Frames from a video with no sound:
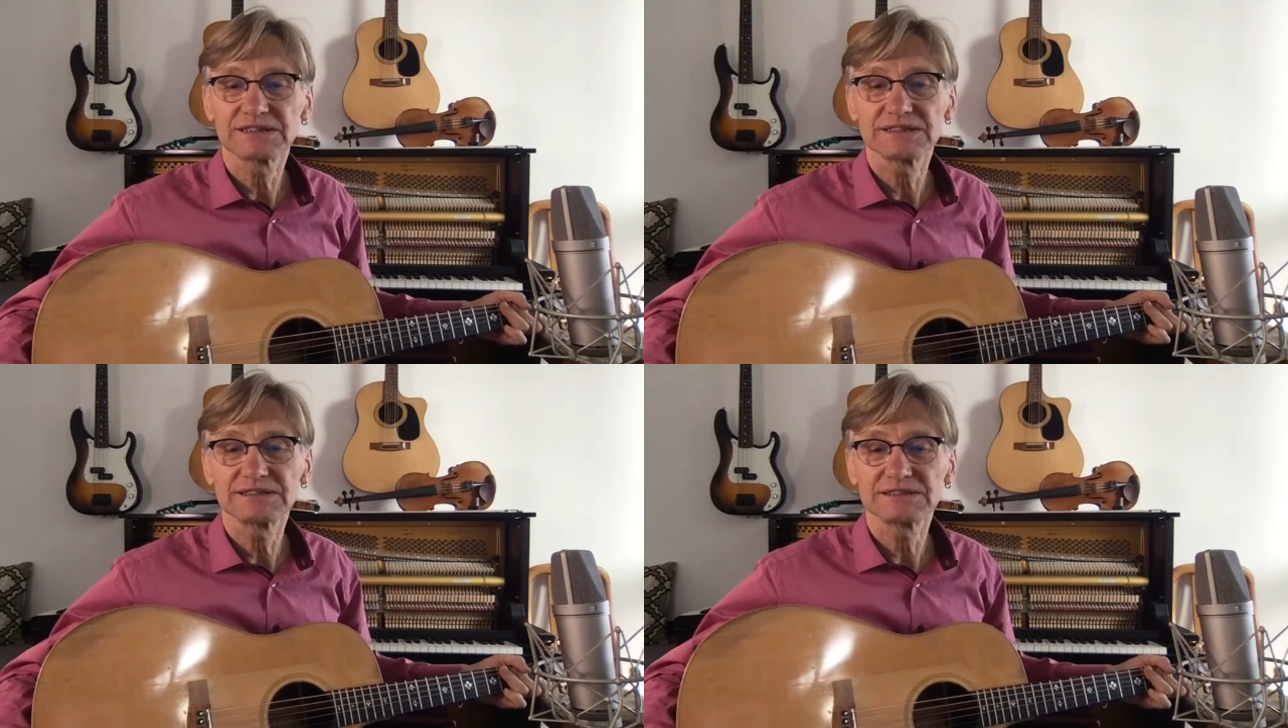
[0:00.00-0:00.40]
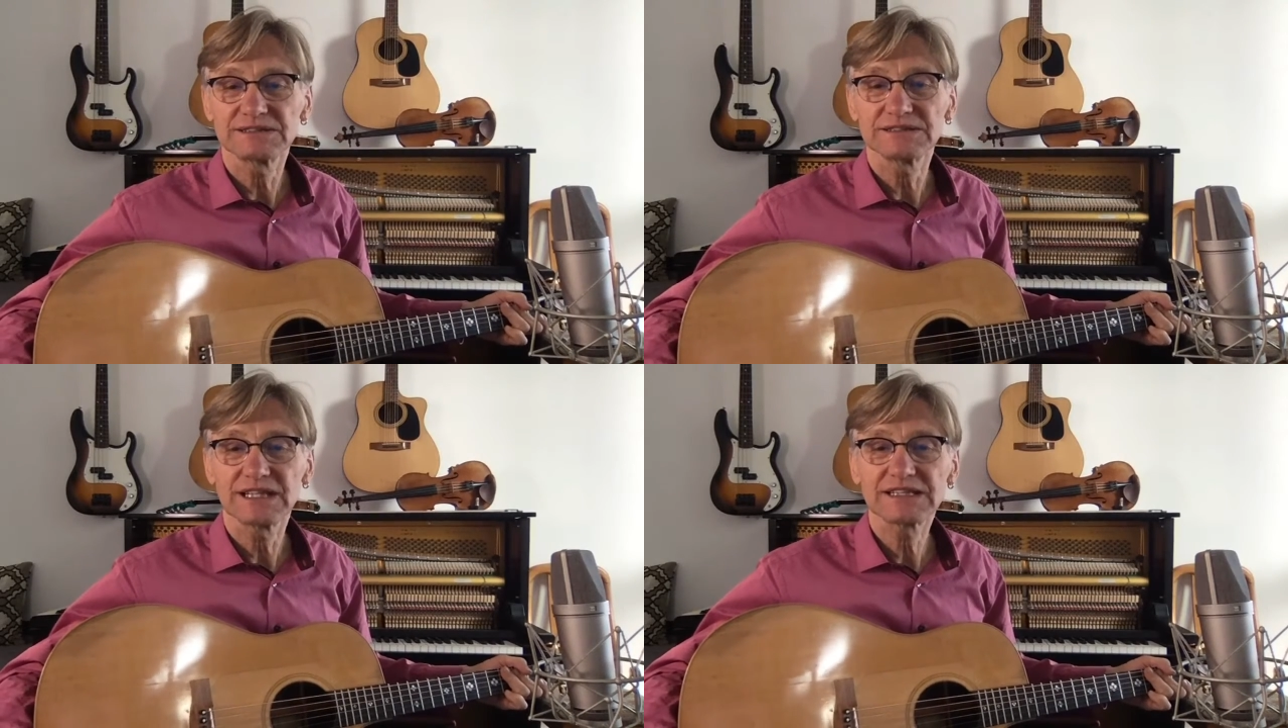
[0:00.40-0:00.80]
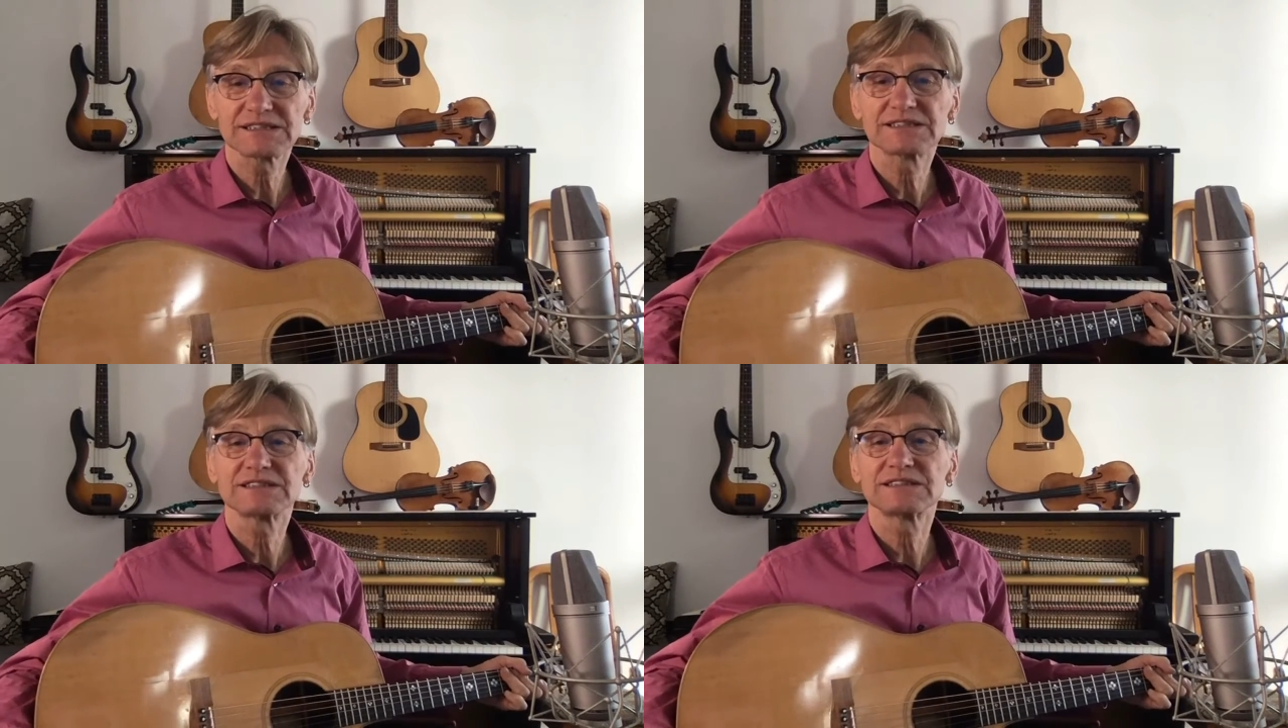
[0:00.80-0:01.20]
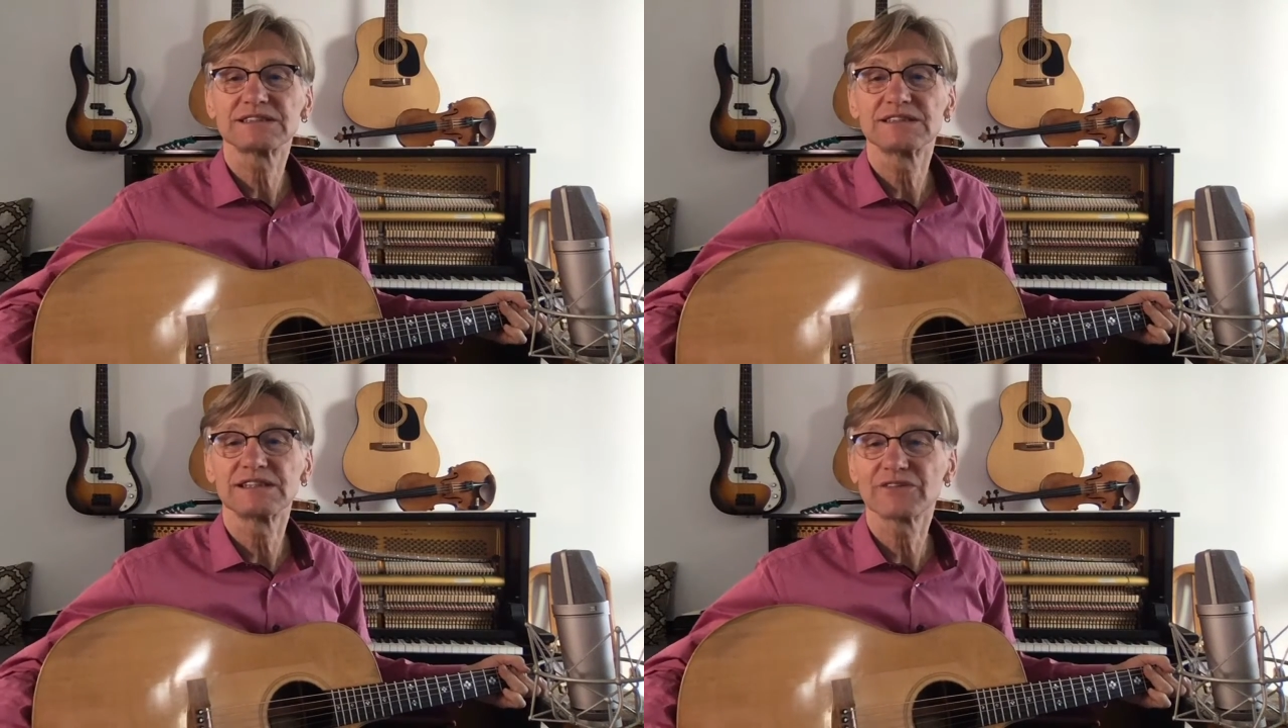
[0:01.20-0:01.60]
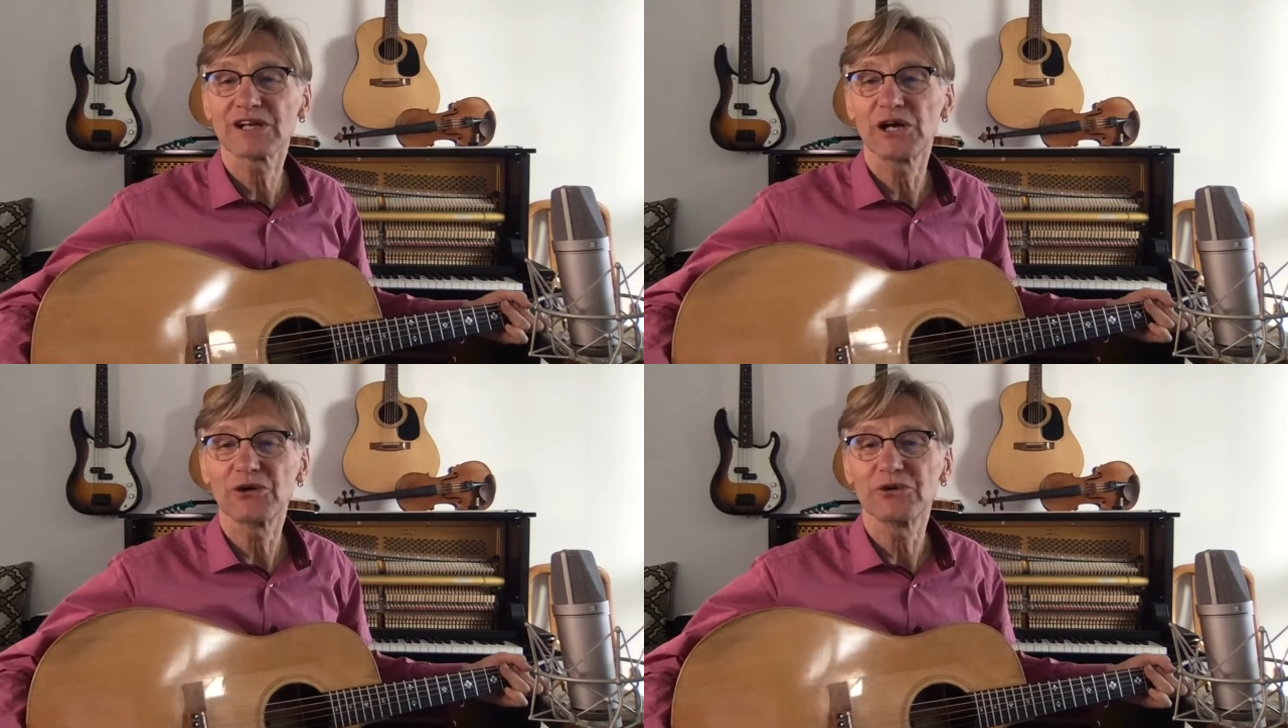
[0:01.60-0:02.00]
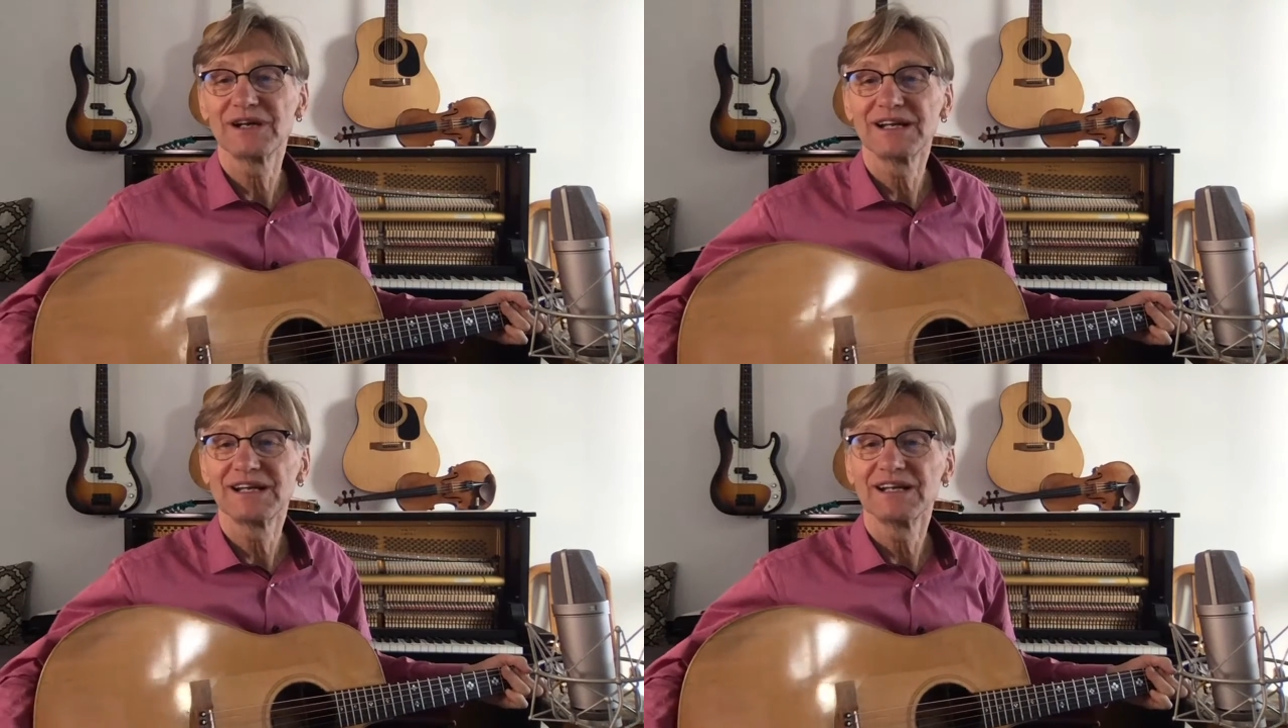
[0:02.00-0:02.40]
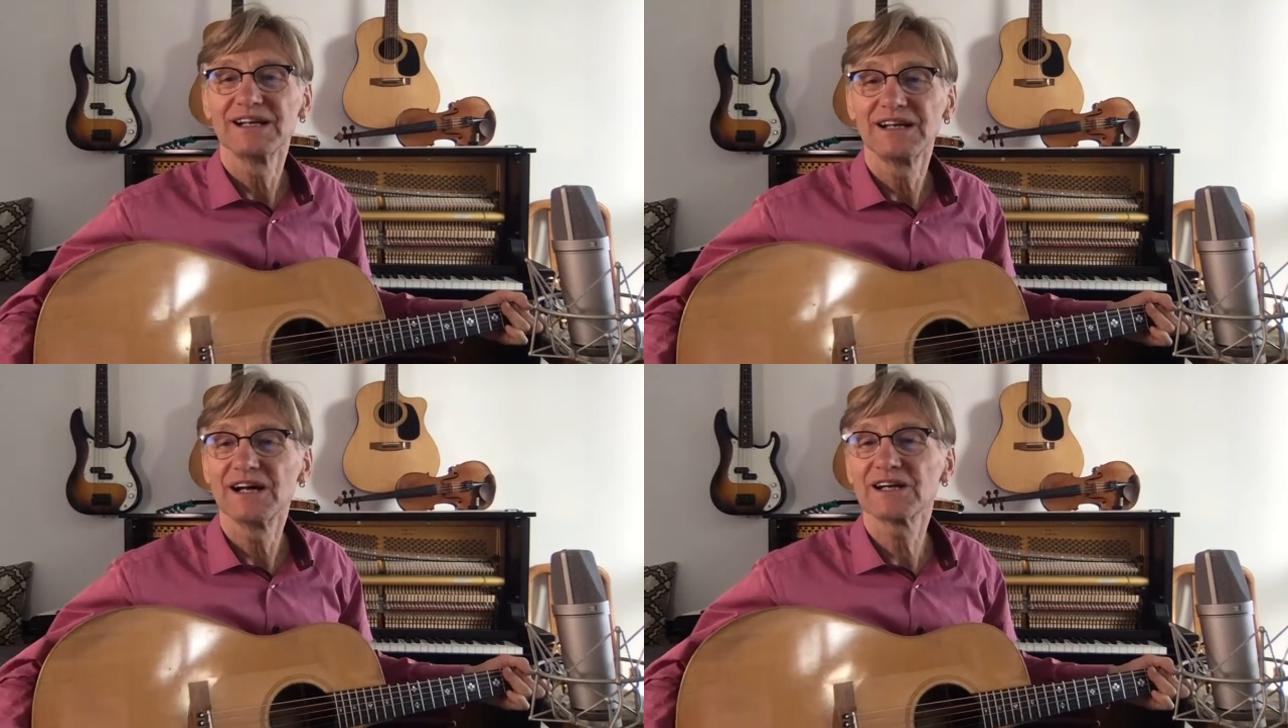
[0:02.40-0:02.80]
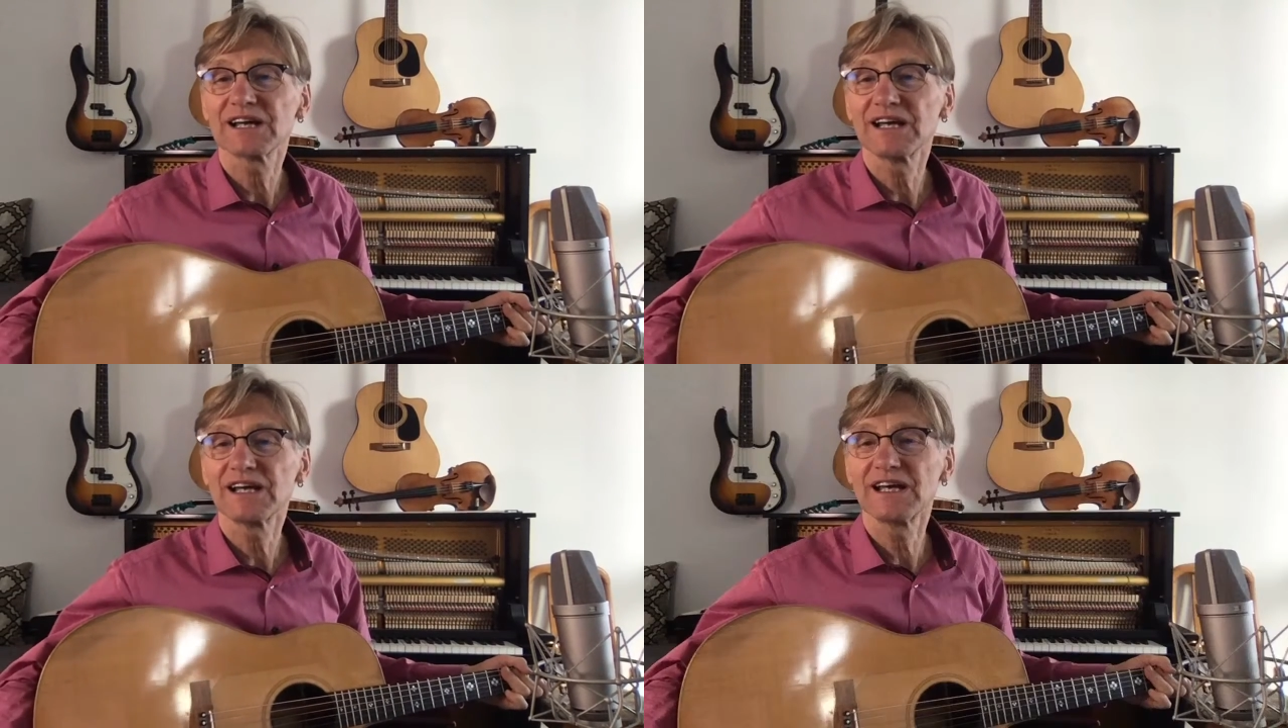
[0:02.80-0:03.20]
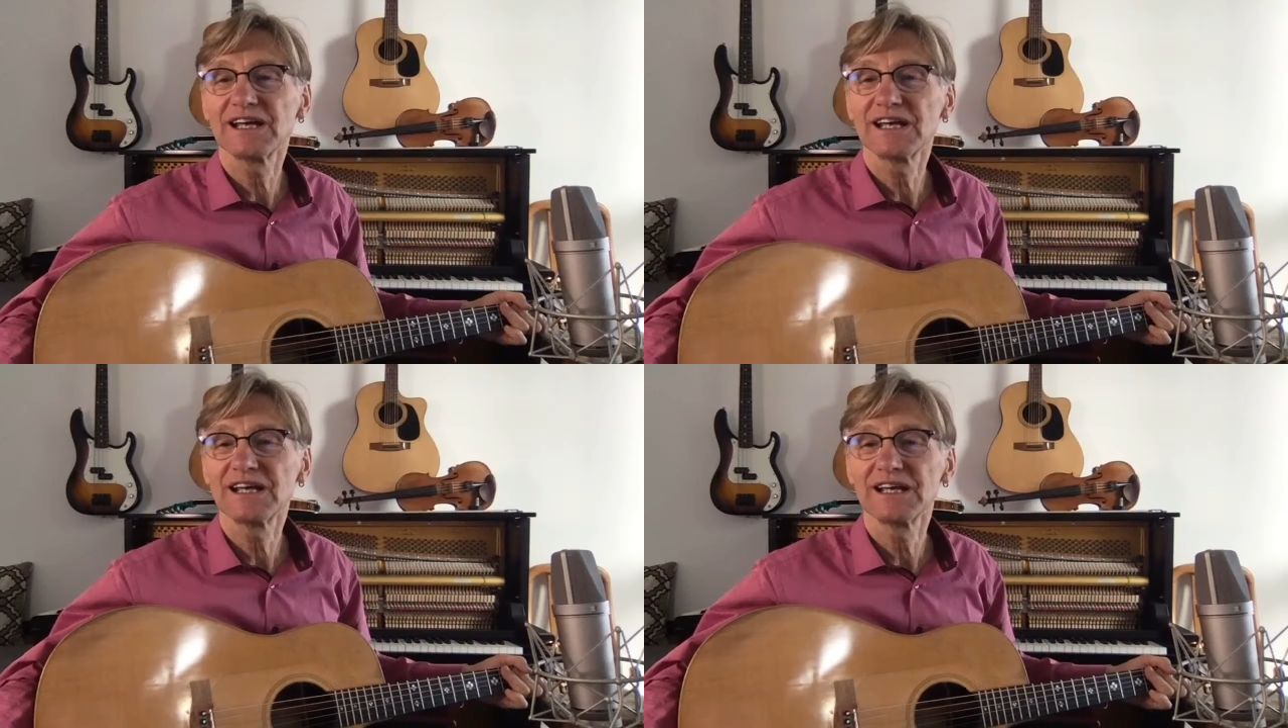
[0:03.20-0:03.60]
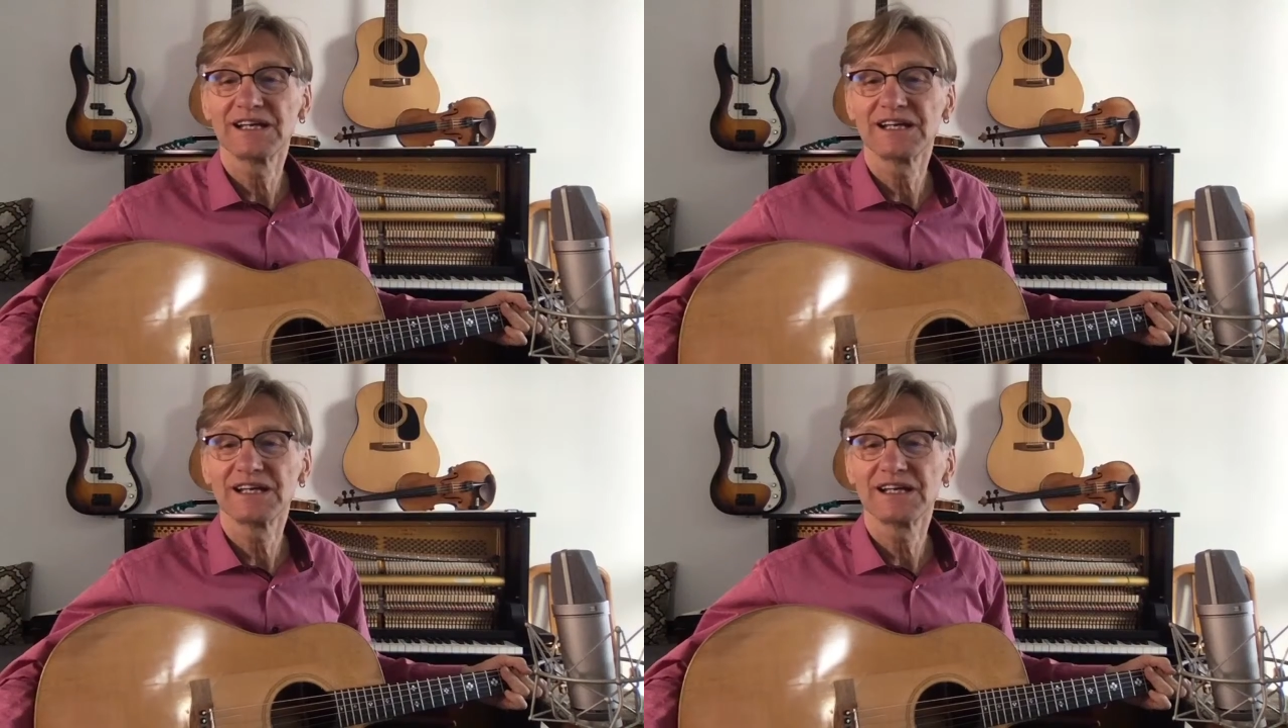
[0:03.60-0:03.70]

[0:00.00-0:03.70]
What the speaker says: Do this. There we go. Okay.